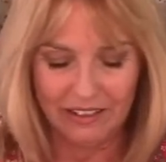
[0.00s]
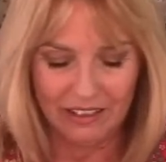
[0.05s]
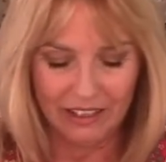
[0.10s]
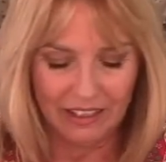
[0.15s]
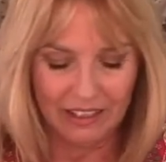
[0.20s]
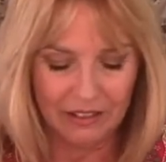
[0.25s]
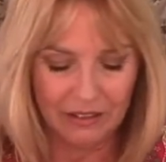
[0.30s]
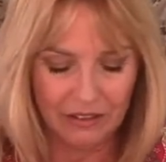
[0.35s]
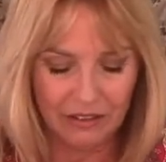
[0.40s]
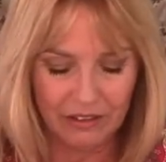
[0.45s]

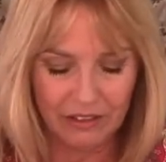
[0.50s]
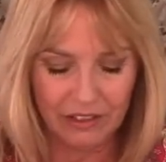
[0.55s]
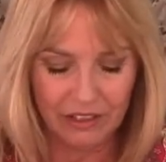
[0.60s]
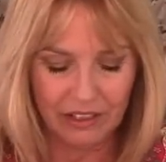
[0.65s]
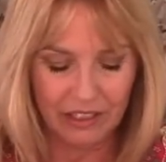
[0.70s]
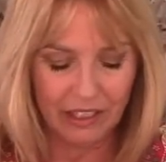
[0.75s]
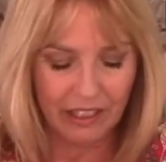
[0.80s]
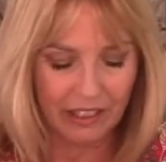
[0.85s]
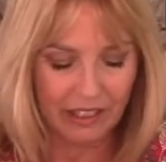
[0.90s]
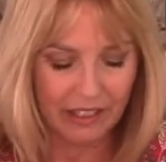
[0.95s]
Okay, so I'm
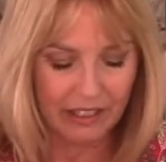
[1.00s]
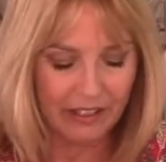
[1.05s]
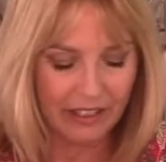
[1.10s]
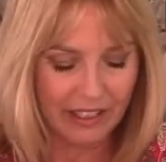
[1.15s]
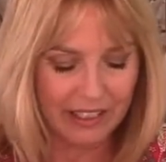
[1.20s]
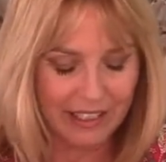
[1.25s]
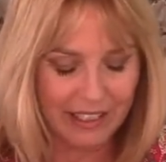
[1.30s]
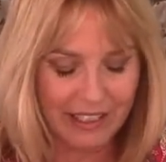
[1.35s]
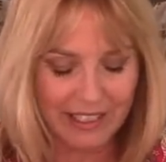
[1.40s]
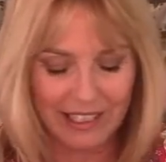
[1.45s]
just going to iron
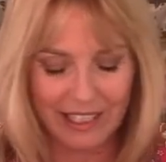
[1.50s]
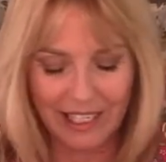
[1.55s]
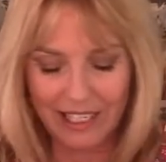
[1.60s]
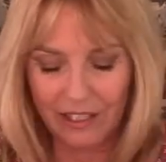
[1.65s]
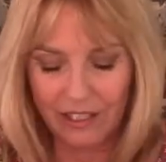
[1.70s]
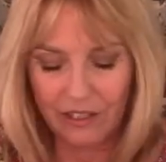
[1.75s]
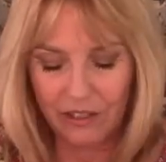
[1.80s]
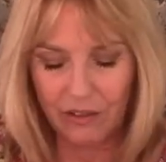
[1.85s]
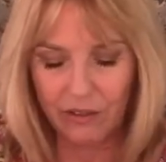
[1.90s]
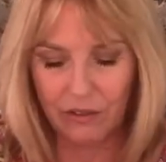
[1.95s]
that
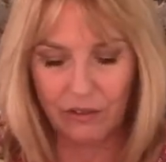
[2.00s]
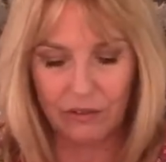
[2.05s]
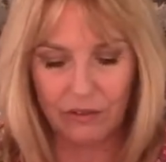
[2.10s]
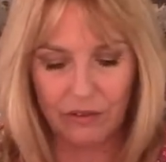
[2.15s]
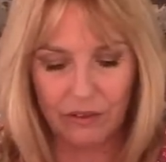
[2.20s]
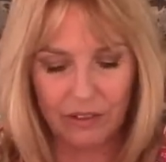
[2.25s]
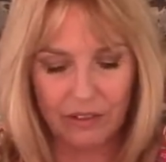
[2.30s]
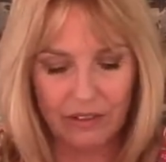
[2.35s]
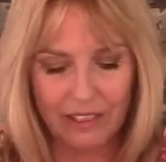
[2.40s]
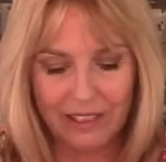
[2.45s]

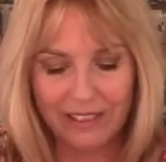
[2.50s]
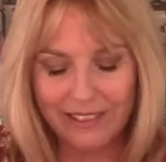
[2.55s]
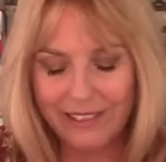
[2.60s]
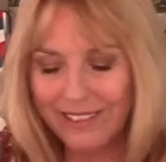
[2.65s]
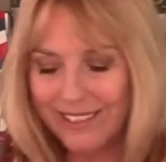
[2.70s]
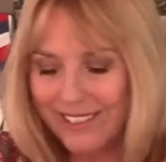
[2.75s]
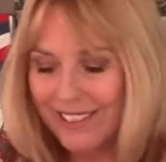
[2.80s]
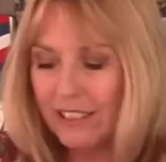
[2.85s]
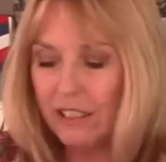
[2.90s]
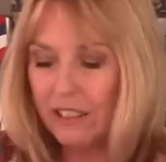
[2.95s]
down a
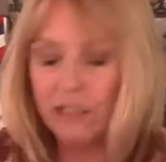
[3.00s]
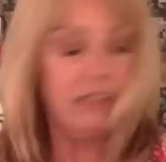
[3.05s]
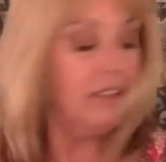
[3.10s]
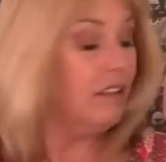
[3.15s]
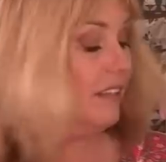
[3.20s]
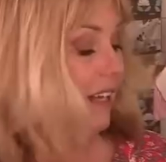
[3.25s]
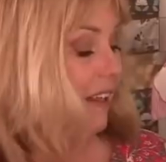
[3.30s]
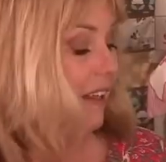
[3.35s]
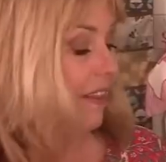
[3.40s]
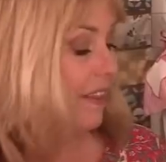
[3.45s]
little